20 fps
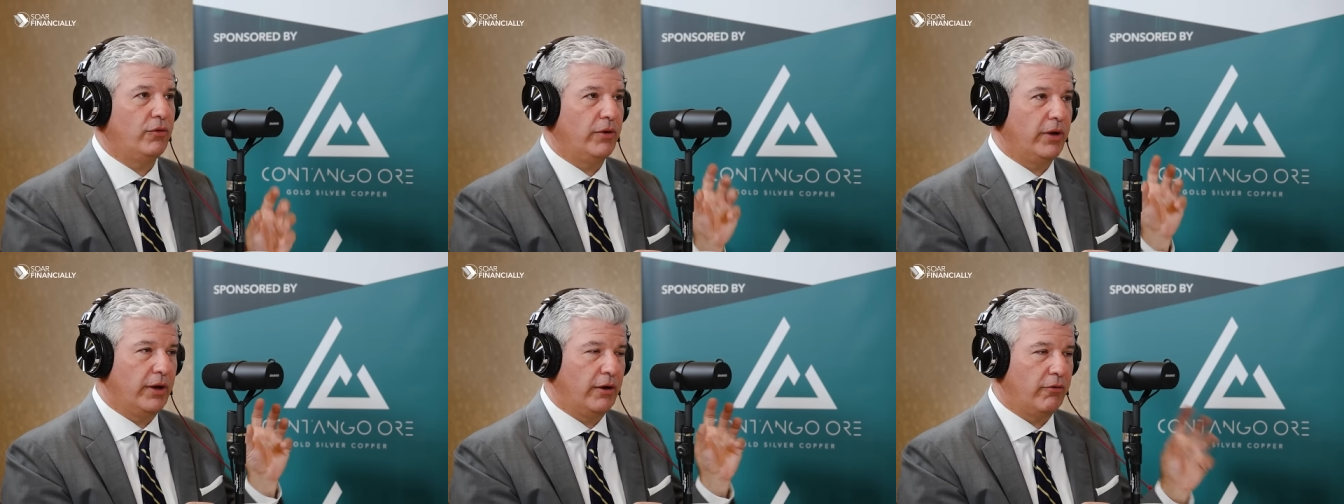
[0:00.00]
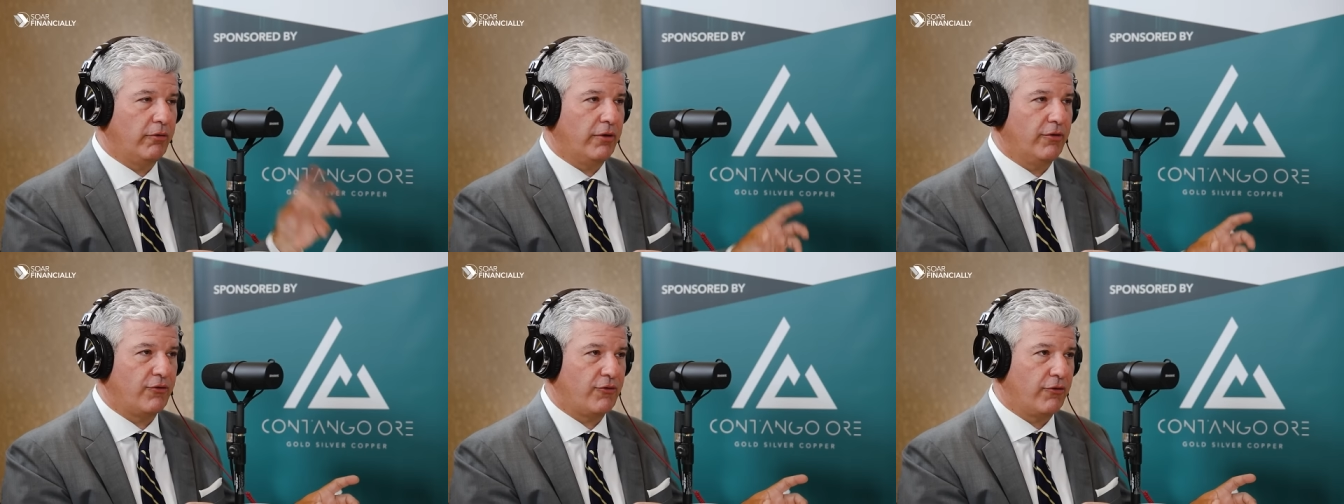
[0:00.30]
to
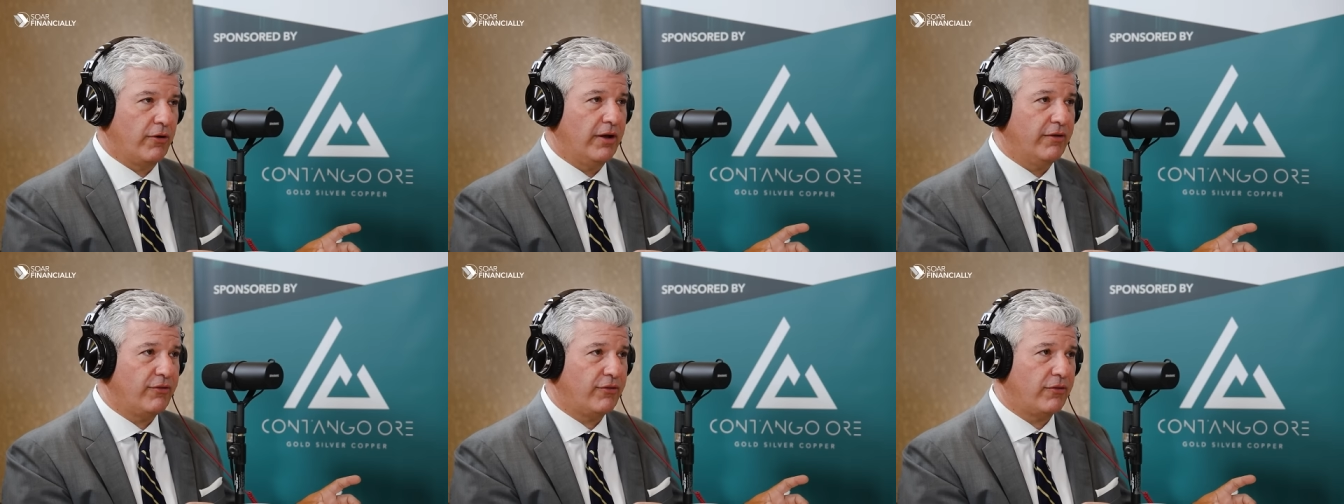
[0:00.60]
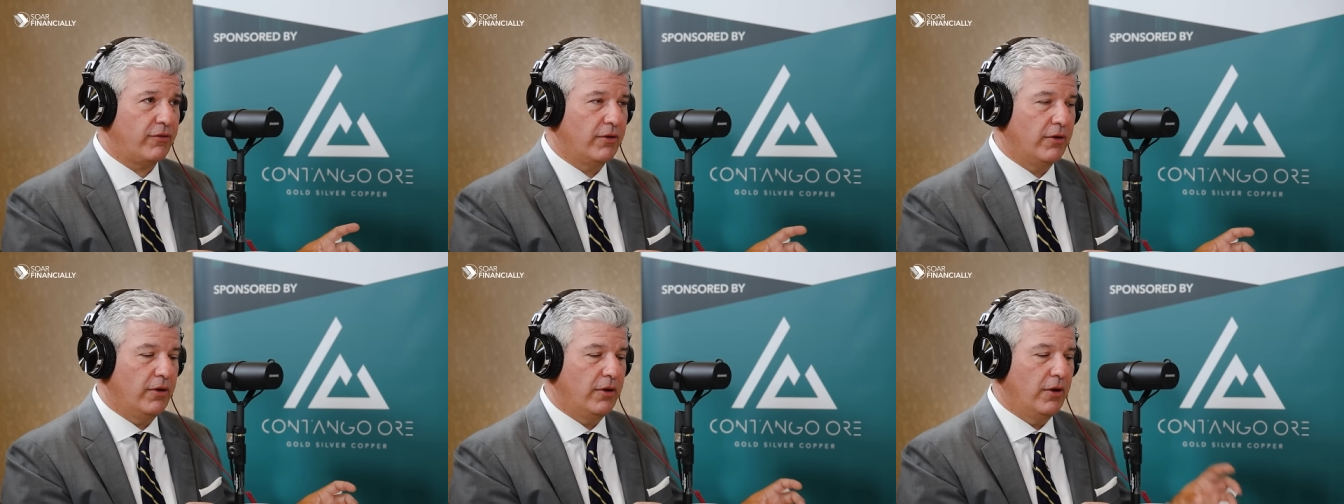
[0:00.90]
increase
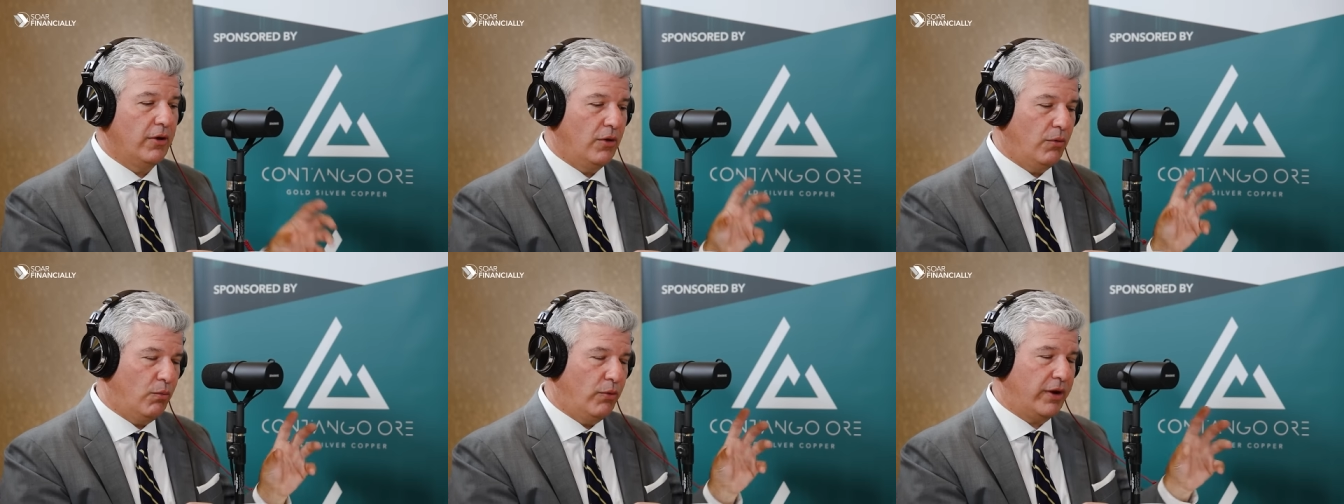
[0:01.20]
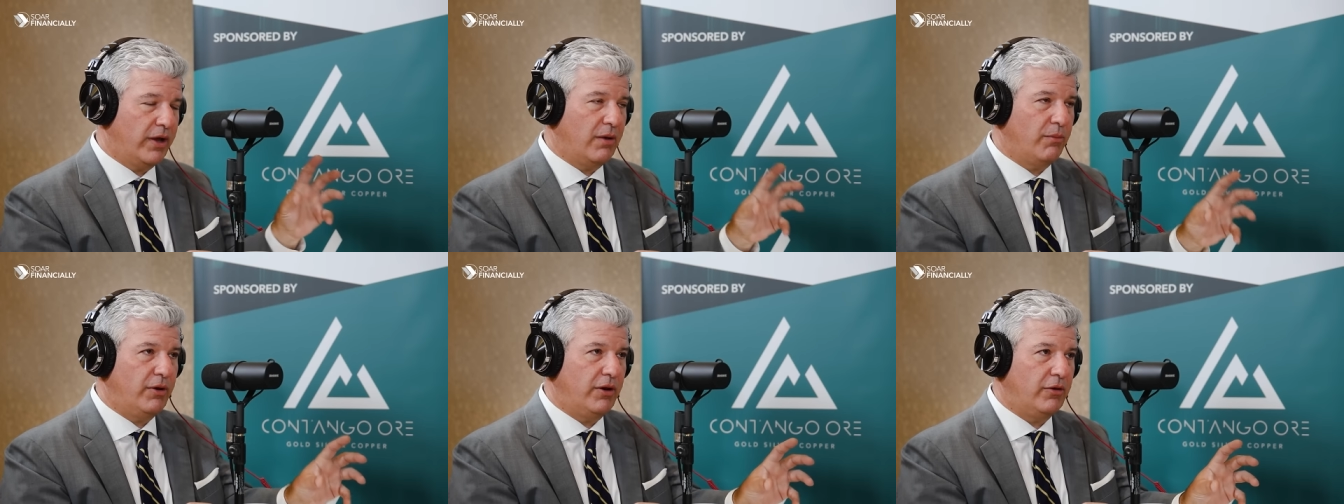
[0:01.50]
trust?
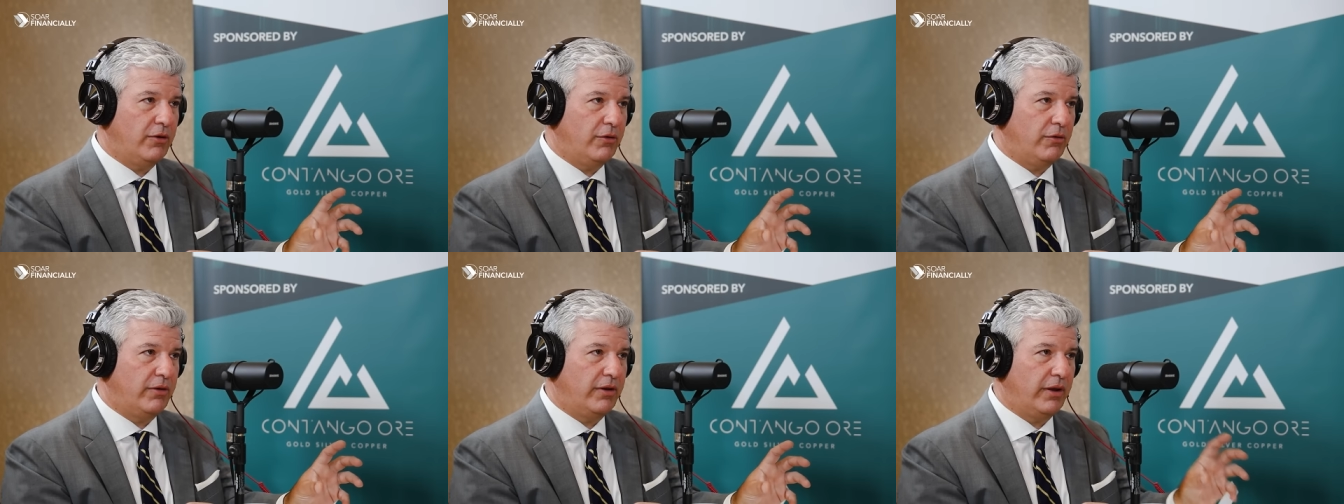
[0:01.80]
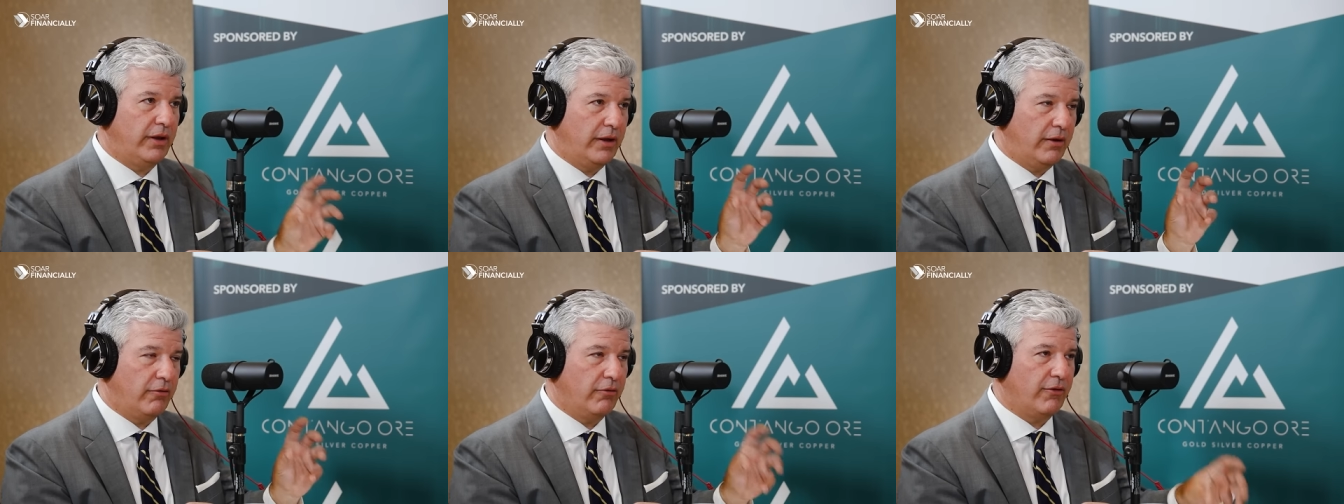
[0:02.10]
What can we do
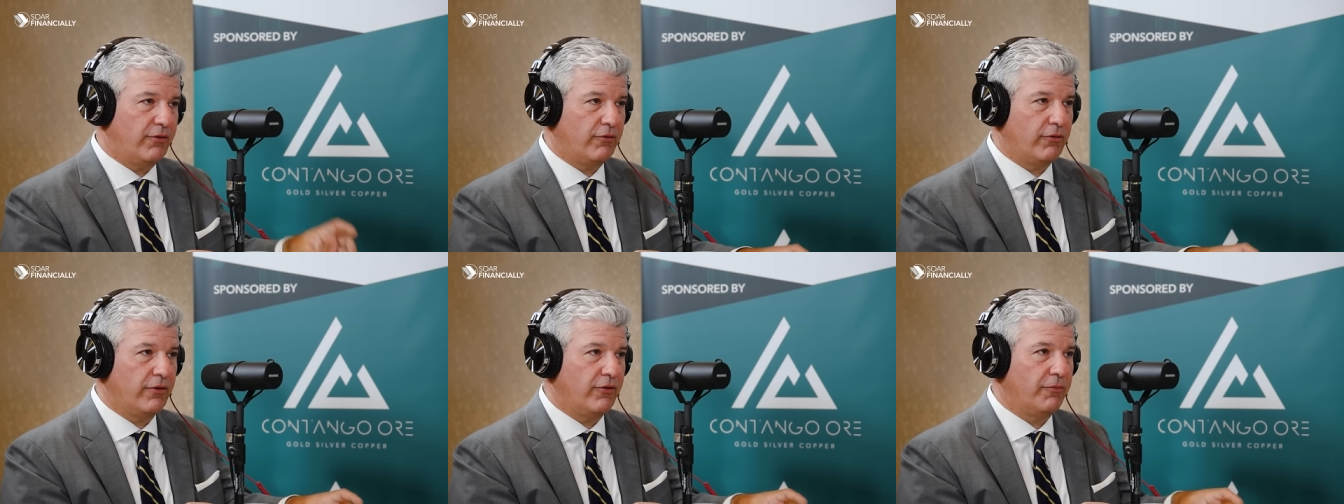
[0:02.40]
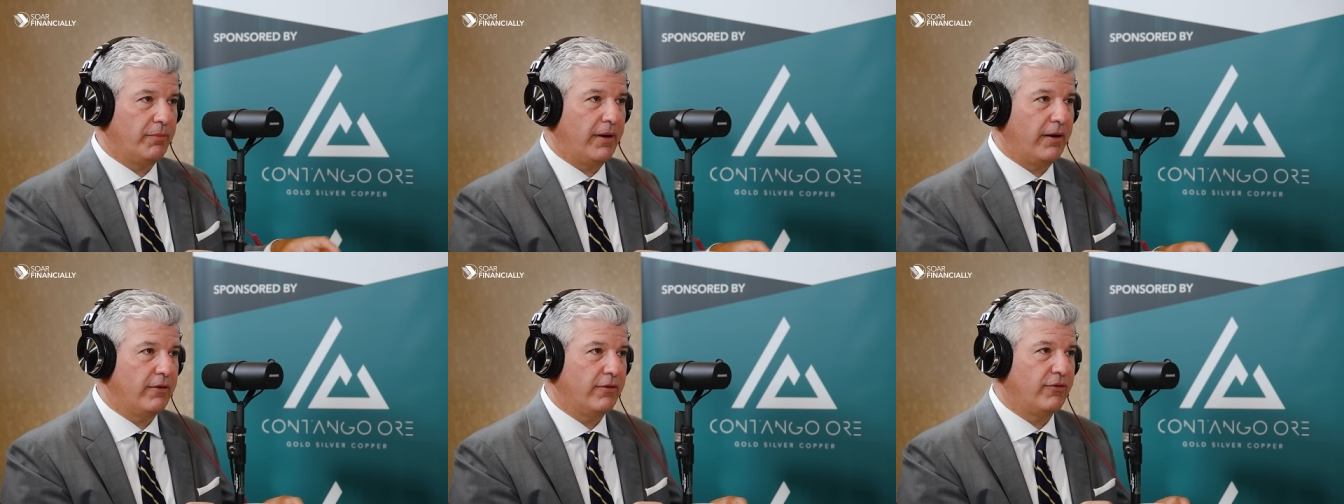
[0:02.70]
to increase
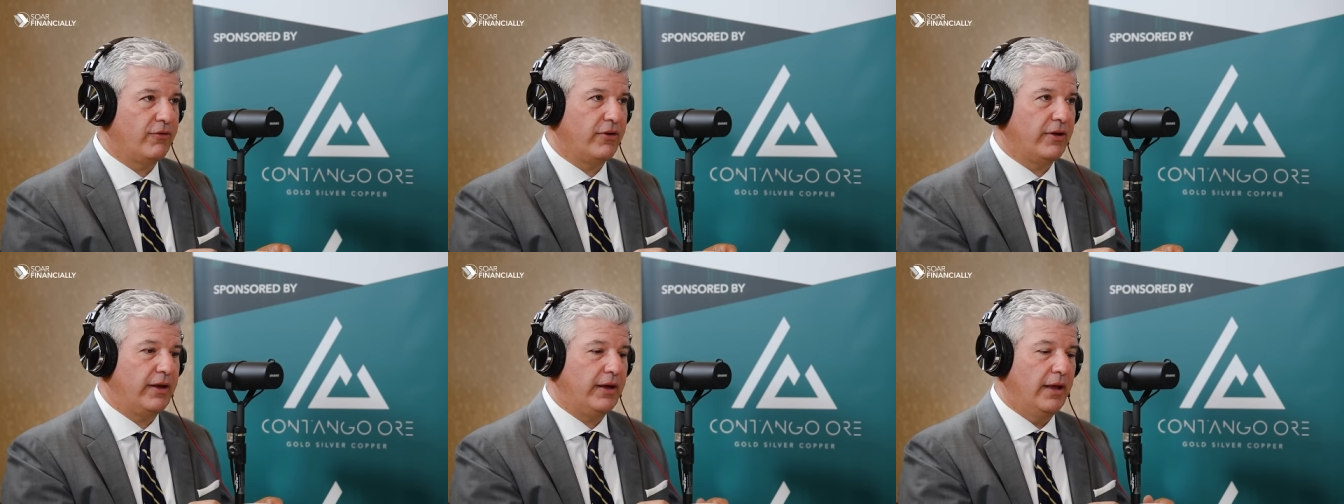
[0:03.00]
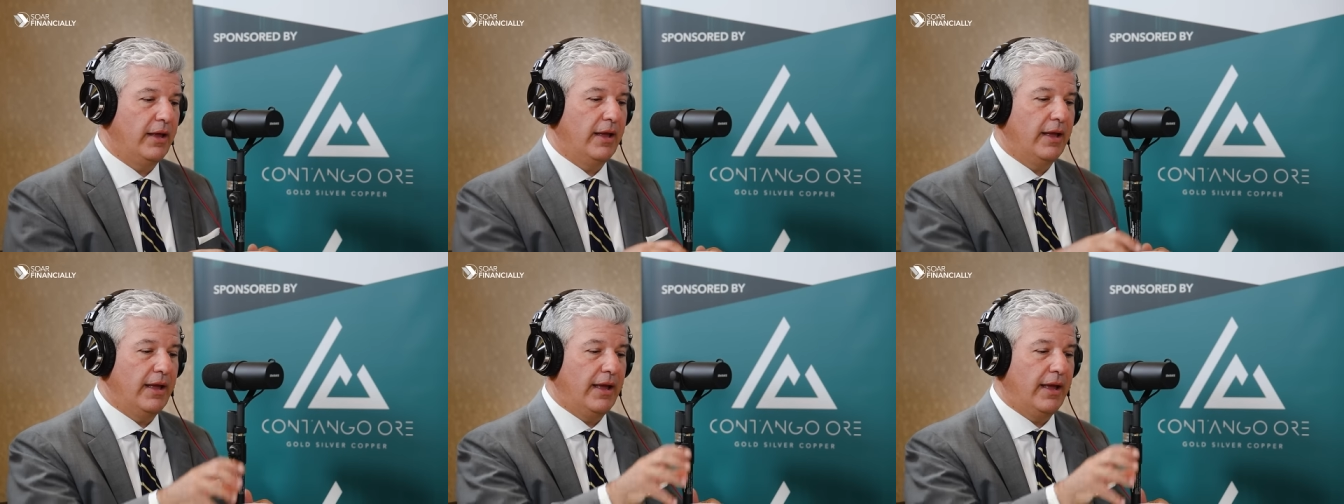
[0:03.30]
transparency